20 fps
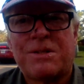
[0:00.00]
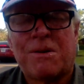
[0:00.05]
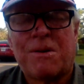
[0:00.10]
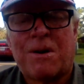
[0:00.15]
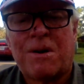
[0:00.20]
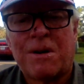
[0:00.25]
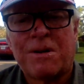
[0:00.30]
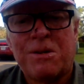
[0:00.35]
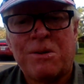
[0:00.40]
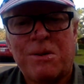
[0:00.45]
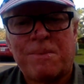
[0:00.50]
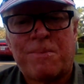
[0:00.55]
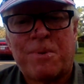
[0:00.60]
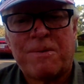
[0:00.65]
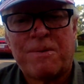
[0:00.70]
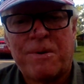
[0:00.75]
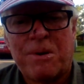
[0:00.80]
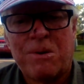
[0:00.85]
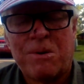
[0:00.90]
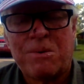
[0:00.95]
argue and
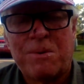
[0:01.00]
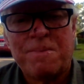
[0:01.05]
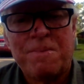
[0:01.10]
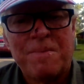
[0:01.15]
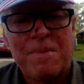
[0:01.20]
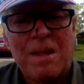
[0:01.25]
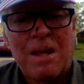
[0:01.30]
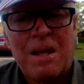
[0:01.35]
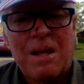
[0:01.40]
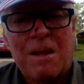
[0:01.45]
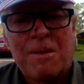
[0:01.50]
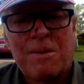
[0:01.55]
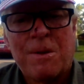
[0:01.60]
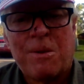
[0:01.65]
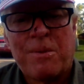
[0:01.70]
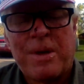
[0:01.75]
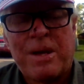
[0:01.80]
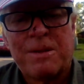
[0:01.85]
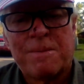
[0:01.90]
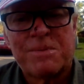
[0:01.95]
provoke, though
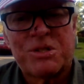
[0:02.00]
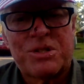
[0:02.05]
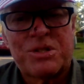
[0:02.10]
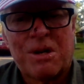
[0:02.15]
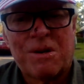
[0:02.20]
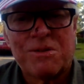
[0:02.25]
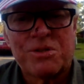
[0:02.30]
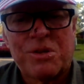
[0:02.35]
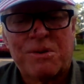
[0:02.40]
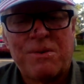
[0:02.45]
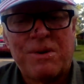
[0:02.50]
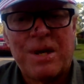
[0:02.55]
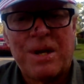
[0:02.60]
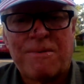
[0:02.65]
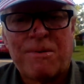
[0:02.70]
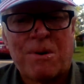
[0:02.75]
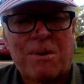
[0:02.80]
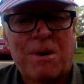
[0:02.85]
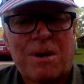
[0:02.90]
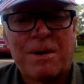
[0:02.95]
they themselves are
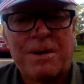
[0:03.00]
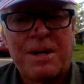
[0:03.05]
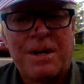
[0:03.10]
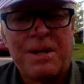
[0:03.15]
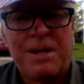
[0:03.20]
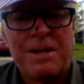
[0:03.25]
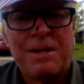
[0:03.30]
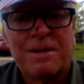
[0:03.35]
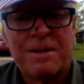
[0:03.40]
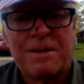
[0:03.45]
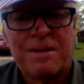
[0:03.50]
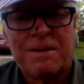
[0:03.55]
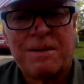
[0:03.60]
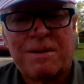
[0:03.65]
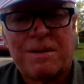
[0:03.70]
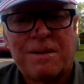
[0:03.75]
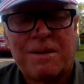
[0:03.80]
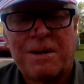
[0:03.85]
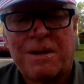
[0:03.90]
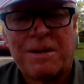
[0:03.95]
never on any
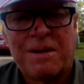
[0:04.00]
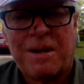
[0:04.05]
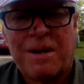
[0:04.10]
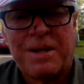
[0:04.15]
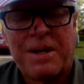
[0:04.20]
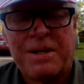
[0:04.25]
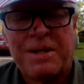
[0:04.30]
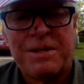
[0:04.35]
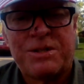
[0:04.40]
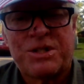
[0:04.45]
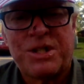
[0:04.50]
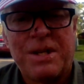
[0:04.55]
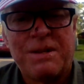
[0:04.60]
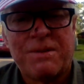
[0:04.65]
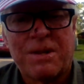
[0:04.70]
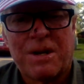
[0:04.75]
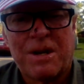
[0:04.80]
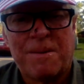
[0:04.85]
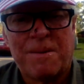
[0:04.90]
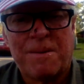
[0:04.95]
scene
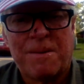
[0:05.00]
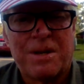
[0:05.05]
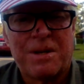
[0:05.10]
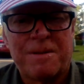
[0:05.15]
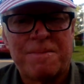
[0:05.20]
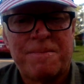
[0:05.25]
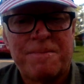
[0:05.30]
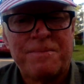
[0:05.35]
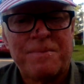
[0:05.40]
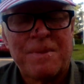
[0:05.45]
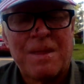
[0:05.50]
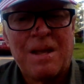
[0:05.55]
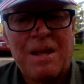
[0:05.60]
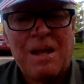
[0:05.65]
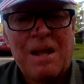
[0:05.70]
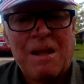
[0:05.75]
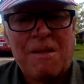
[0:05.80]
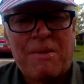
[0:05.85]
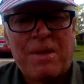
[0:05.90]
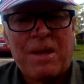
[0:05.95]
that I'm on.
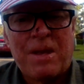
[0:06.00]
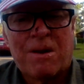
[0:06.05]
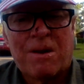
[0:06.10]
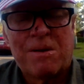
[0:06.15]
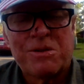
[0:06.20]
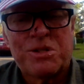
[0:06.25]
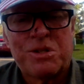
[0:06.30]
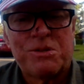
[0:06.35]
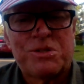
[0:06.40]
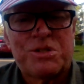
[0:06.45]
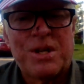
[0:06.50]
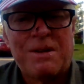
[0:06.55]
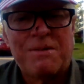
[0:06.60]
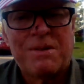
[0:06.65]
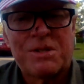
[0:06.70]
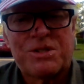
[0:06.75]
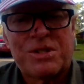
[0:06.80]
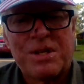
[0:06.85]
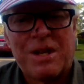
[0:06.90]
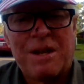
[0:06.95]
They also say the
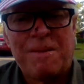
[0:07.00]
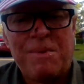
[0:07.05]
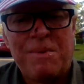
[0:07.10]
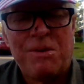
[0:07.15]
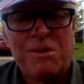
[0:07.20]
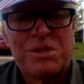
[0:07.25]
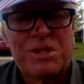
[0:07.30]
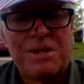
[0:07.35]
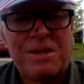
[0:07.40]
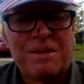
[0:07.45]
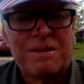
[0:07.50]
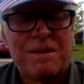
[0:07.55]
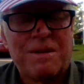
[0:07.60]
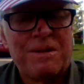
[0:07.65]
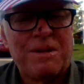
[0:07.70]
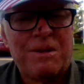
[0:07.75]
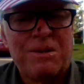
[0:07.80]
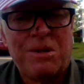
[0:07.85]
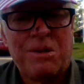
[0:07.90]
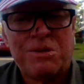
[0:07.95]
same using
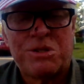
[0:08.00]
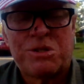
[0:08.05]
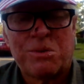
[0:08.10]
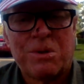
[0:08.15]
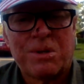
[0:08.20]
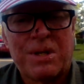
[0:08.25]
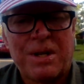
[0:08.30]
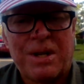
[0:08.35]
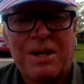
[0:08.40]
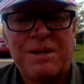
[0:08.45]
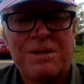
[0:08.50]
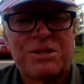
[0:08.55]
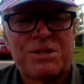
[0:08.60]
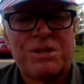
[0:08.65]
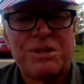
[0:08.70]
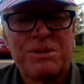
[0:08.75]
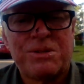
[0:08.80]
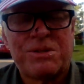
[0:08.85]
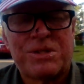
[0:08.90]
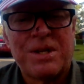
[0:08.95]
usual gaze
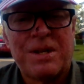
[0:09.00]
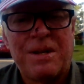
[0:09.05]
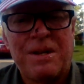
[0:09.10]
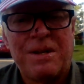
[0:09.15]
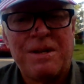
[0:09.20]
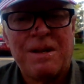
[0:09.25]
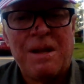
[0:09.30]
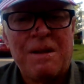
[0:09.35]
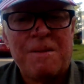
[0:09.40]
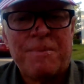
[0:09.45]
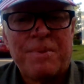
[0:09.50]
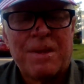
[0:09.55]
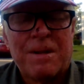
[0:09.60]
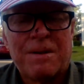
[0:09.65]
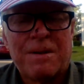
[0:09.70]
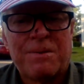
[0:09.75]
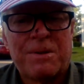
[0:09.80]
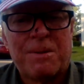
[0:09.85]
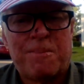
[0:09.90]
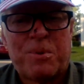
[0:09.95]
to say
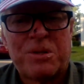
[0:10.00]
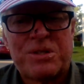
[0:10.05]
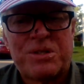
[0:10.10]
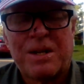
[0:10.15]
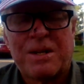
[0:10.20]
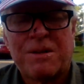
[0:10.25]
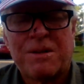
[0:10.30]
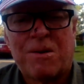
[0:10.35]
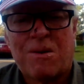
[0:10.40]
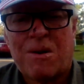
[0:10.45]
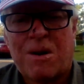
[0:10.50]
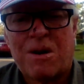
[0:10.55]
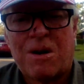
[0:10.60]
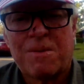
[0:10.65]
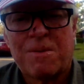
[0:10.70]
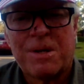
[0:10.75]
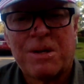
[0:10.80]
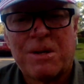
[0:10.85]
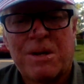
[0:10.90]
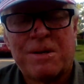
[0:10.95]
the particular
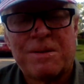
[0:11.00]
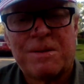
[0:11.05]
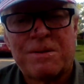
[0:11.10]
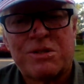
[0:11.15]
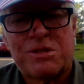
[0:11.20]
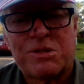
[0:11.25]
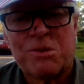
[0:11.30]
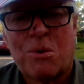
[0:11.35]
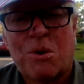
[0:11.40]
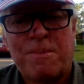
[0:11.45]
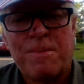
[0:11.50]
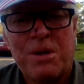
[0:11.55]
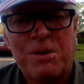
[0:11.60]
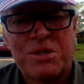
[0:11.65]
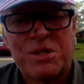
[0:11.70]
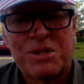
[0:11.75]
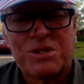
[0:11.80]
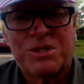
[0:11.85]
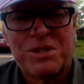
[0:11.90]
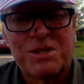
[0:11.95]
argument on stored
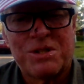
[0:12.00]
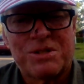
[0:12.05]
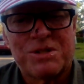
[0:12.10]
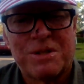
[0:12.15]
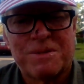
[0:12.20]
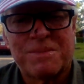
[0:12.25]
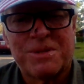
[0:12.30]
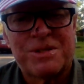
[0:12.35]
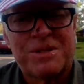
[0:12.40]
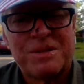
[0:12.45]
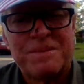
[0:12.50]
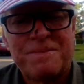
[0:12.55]
music systems.